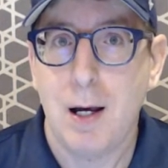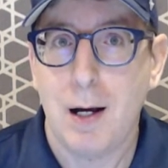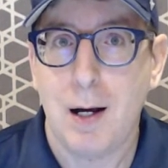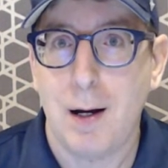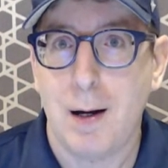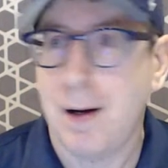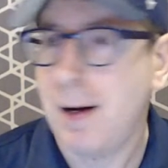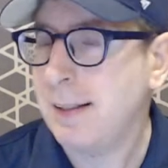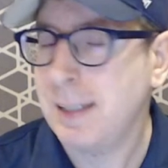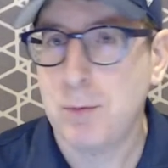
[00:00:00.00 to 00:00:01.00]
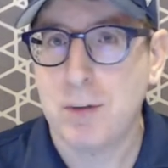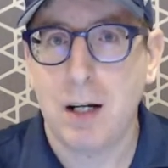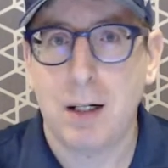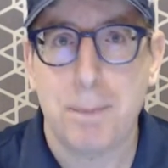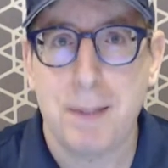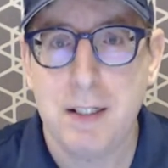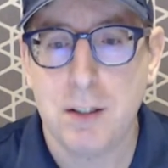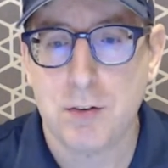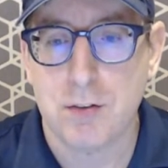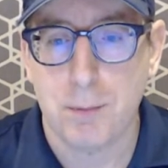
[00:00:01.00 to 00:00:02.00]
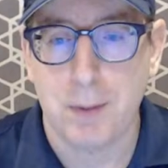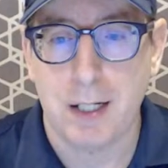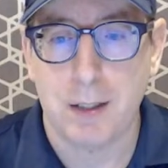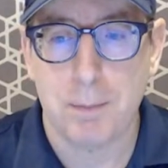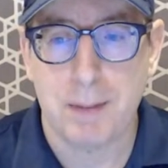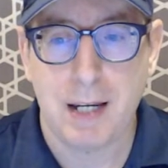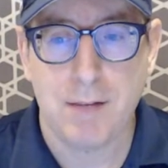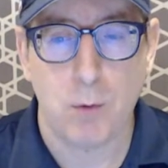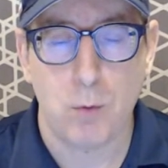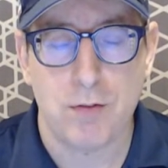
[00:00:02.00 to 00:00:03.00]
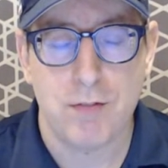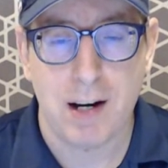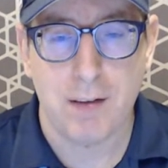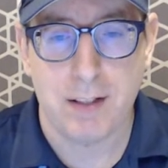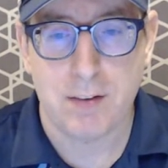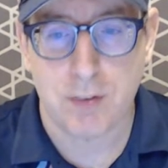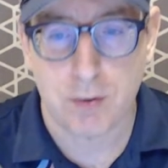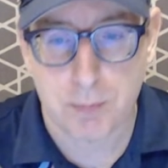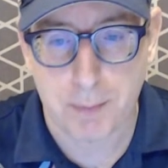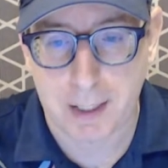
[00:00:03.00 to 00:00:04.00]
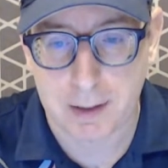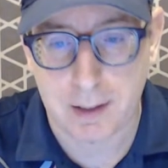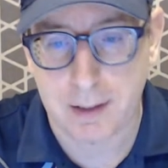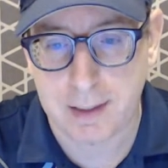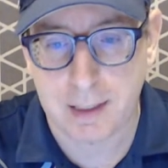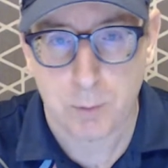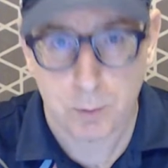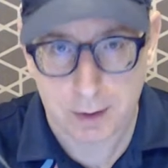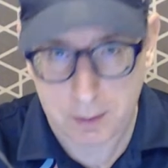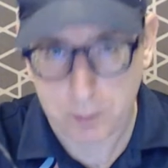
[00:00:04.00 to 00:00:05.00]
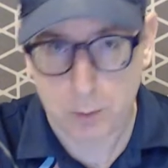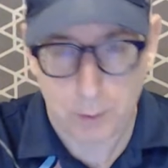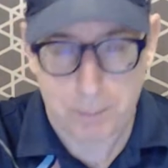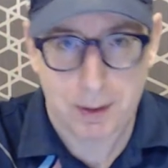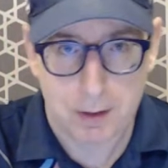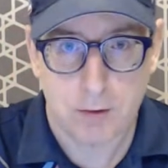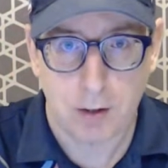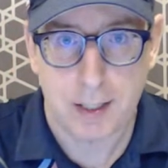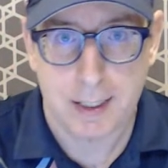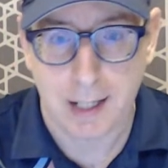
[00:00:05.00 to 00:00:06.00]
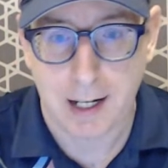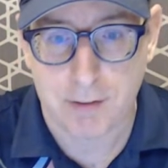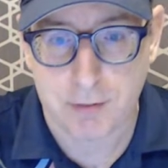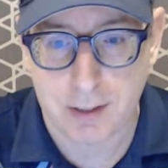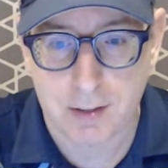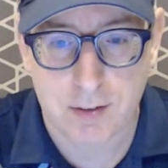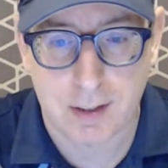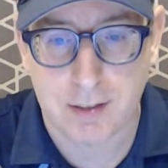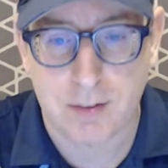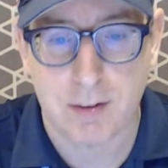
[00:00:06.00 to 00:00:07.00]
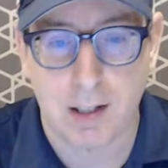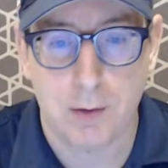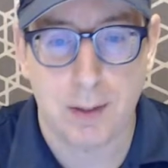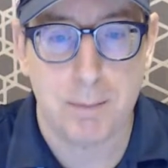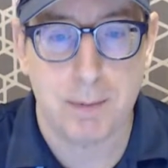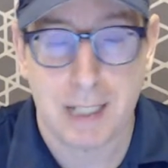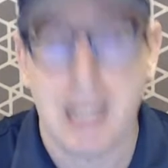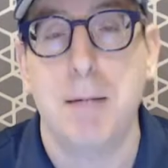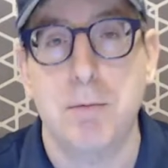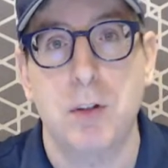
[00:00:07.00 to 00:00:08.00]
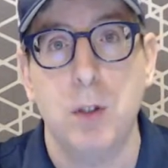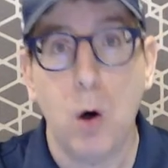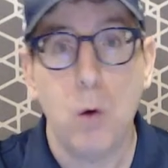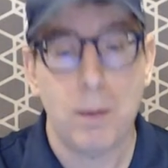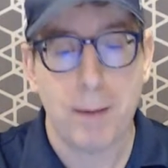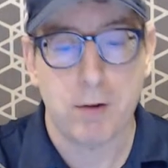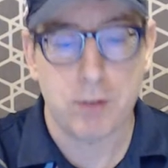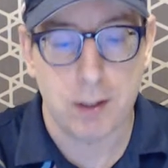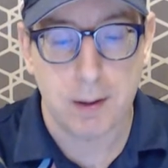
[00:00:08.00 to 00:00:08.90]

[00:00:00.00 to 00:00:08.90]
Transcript: I think it was along a pier somewhere, and her behaviour was very suspect. And I think one of the women died after this, and this is how they came to know about her.